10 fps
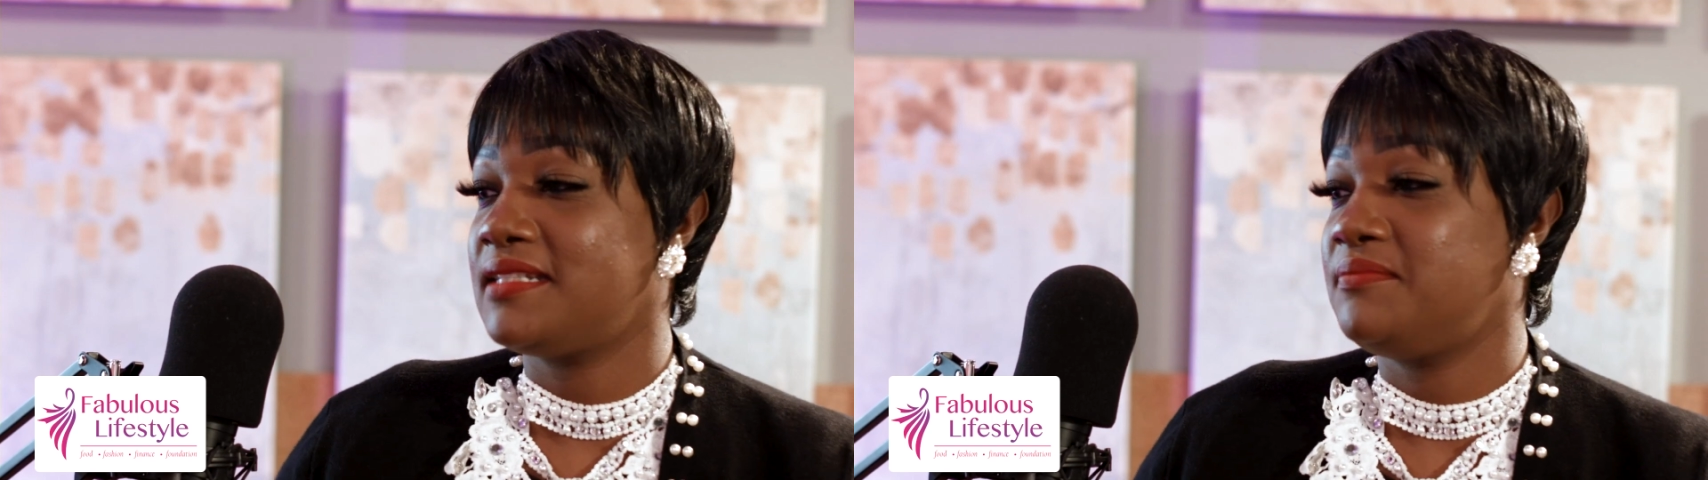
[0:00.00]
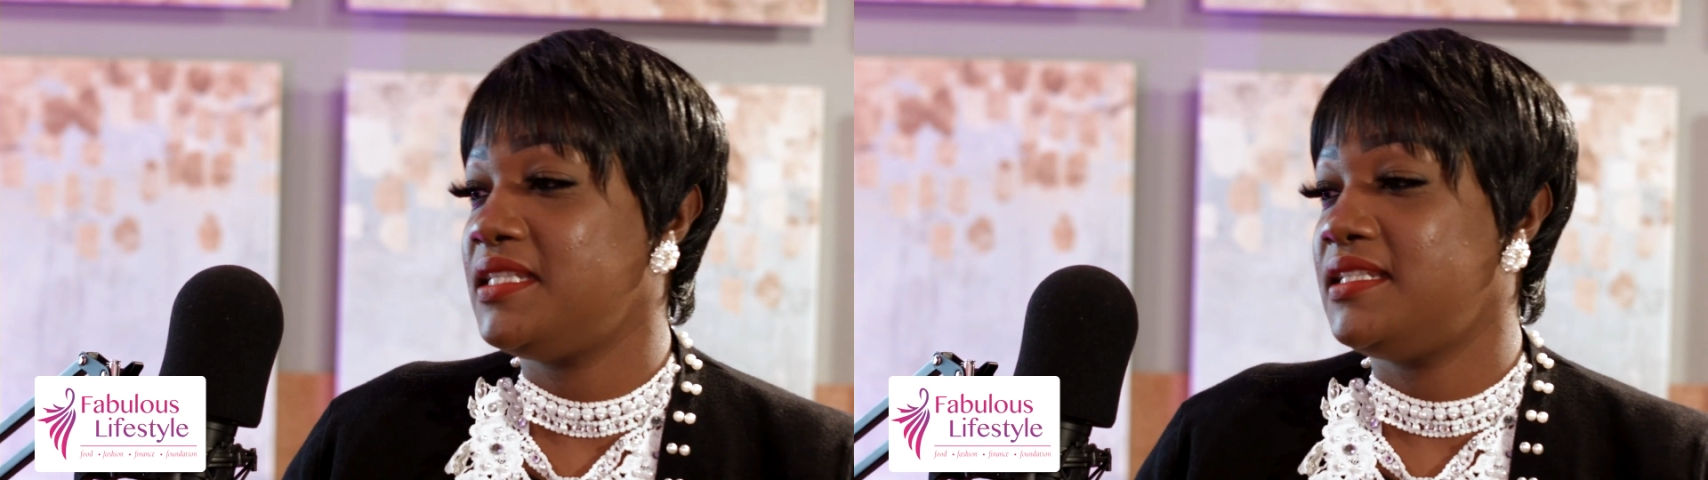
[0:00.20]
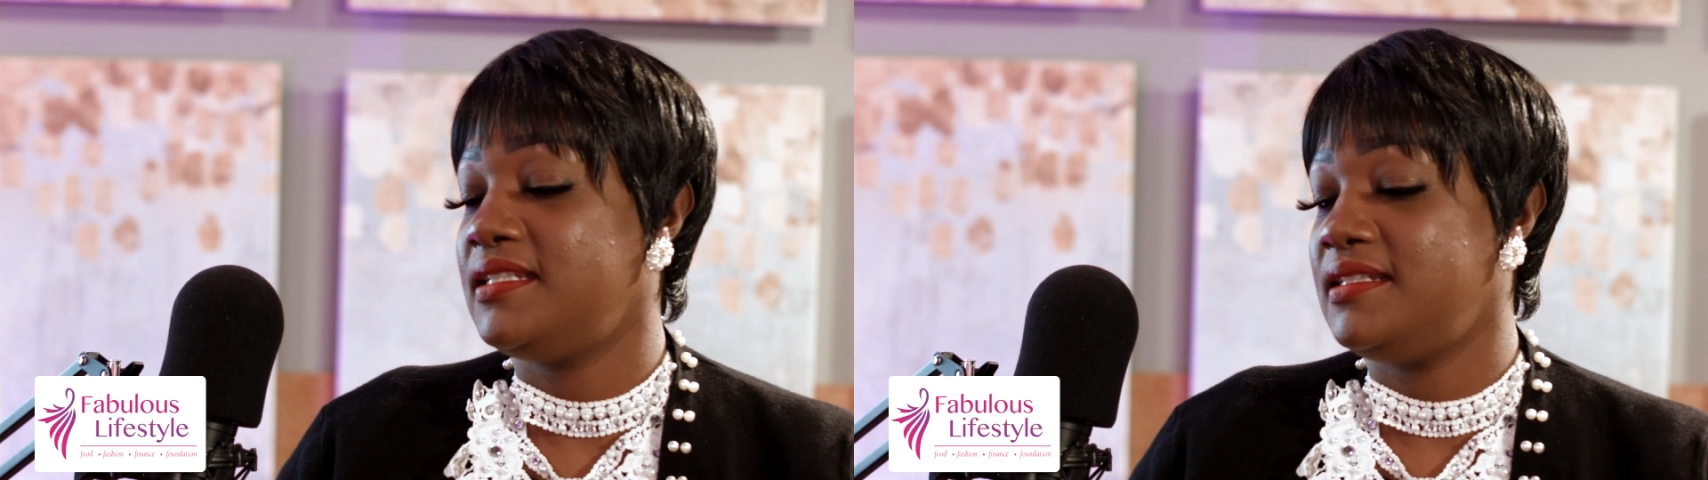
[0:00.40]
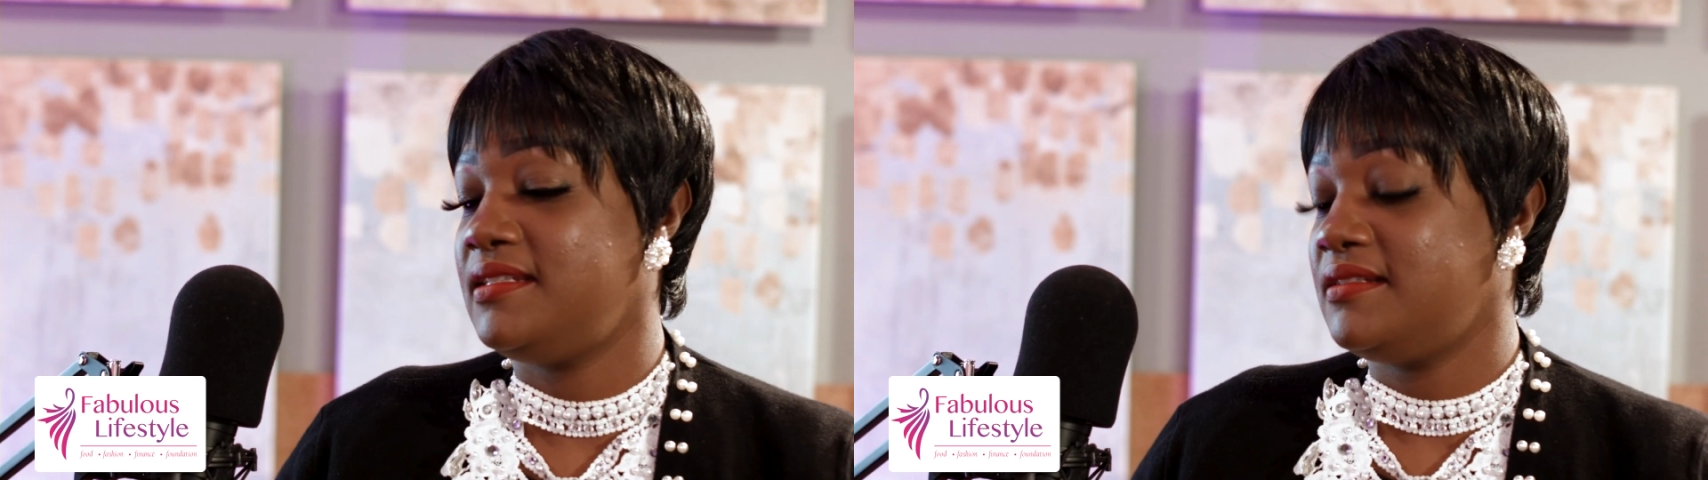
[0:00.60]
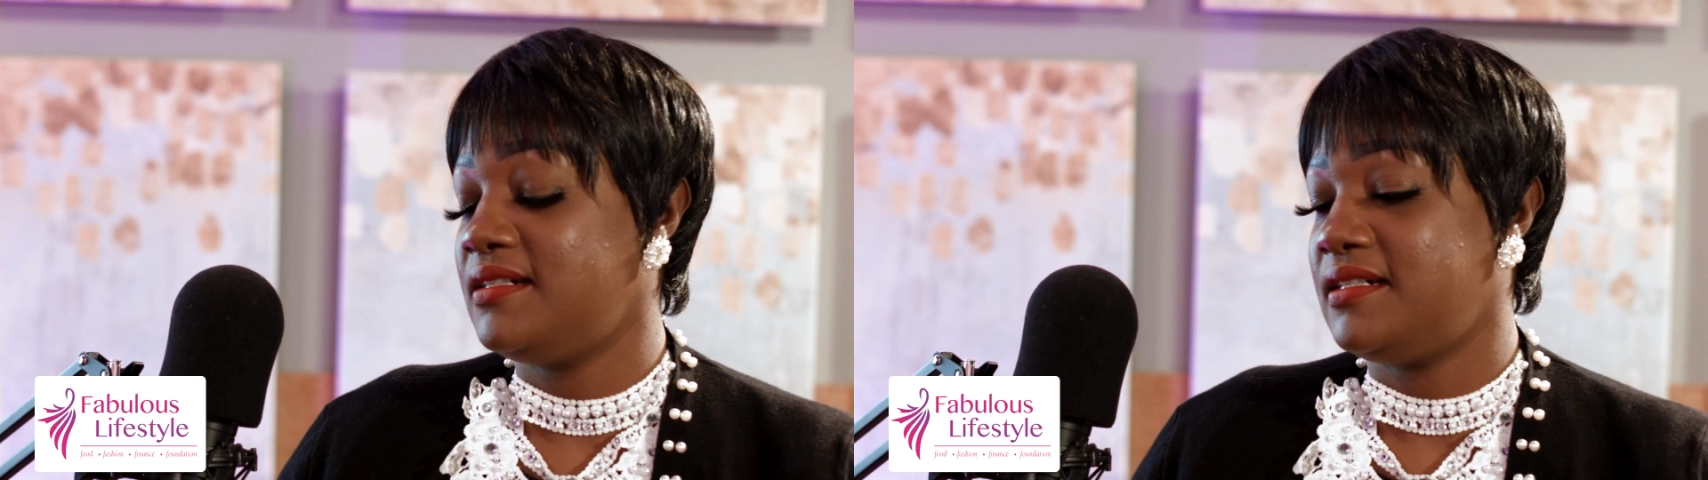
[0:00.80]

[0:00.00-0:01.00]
be